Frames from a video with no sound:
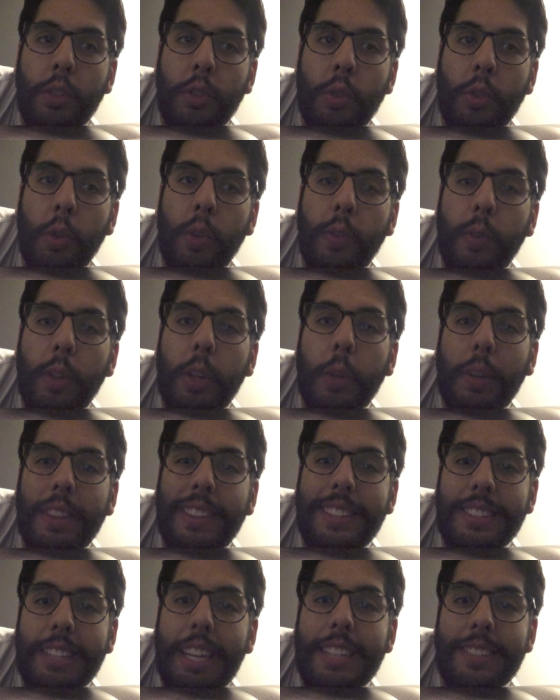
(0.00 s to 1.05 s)
truthfully what
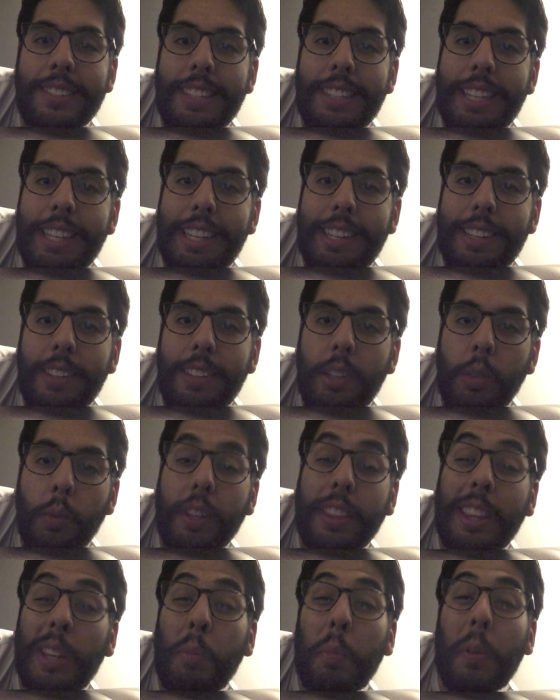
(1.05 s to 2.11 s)
these guys need,
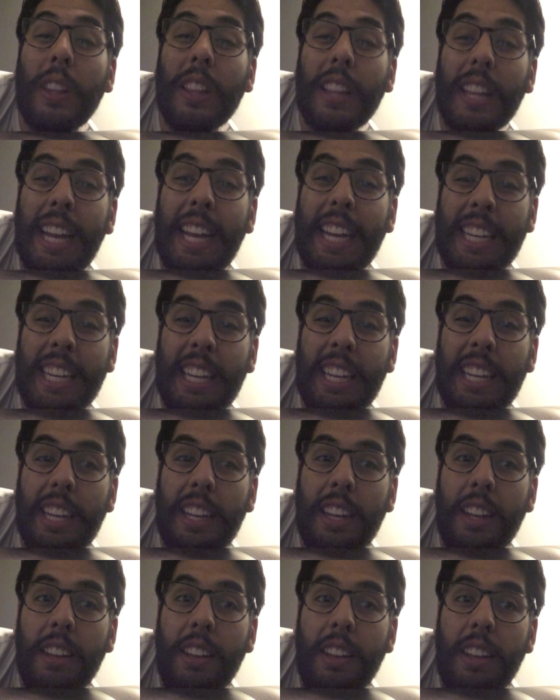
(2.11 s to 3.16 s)
what they've been
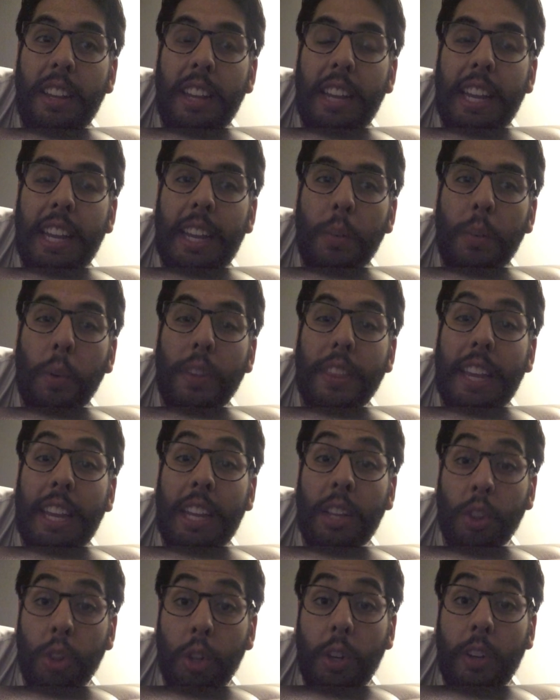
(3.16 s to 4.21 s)
lacking, and what they
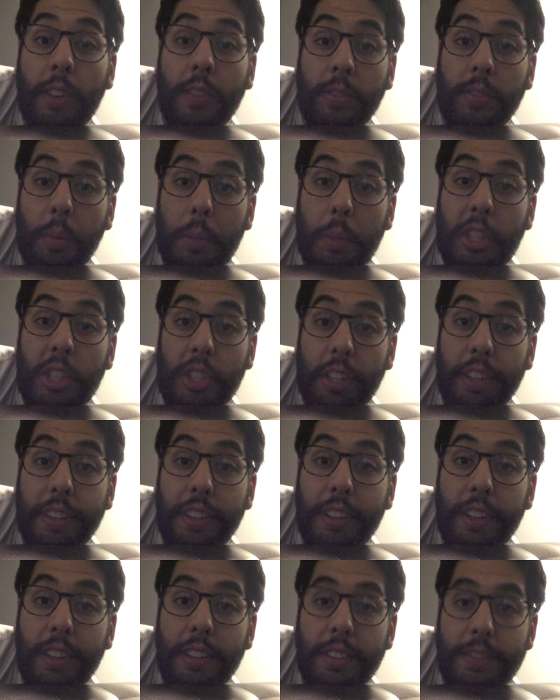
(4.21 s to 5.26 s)
can learn from each
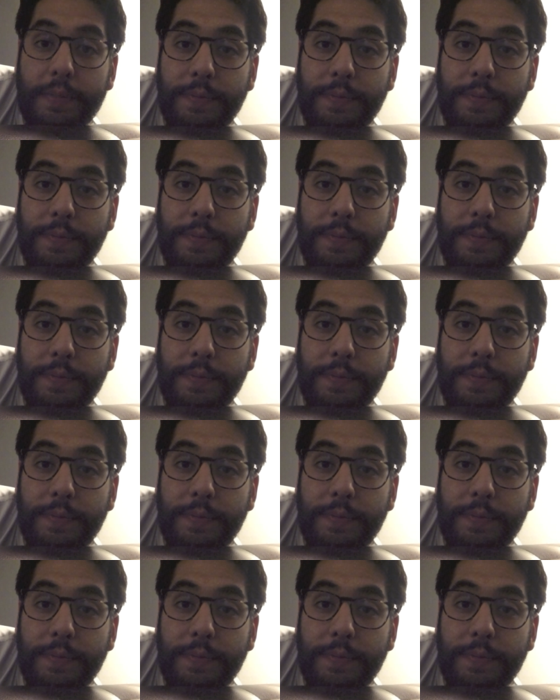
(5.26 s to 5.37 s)
other.